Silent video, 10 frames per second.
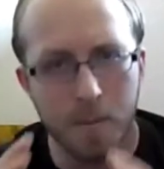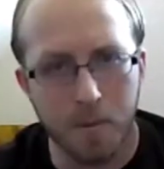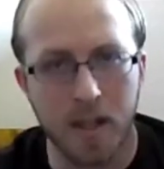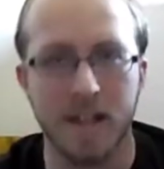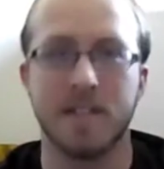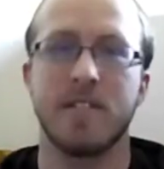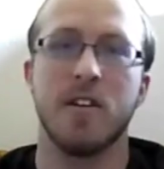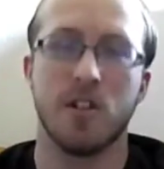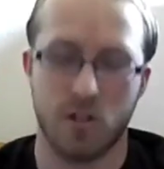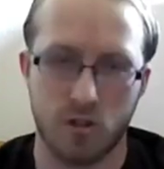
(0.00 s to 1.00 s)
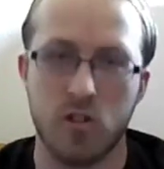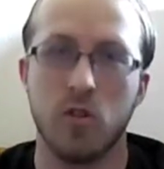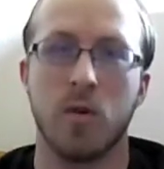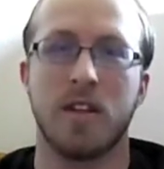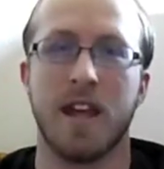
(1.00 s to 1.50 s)
please
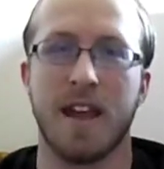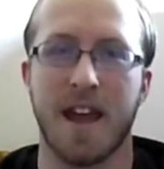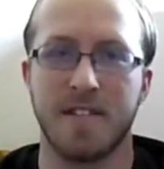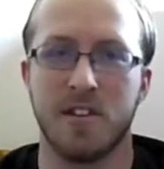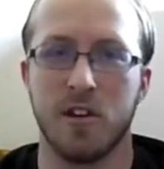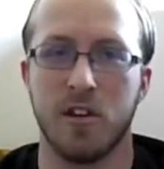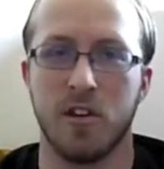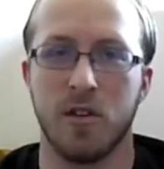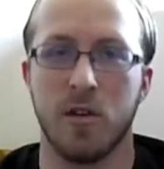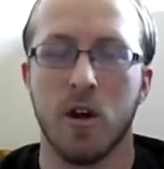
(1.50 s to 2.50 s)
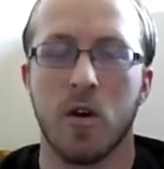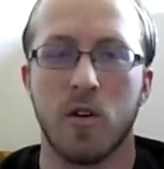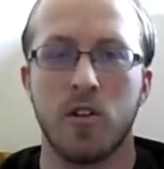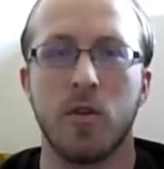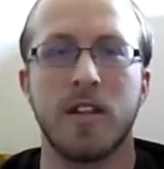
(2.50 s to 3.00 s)
do what they ask you to do or
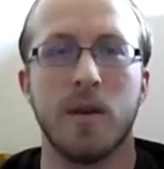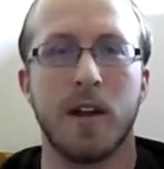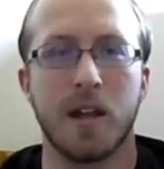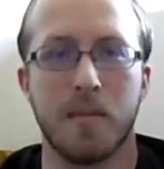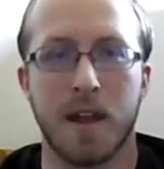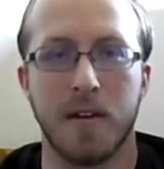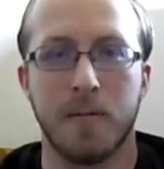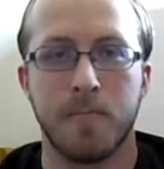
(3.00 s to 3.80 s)
do what they recommend.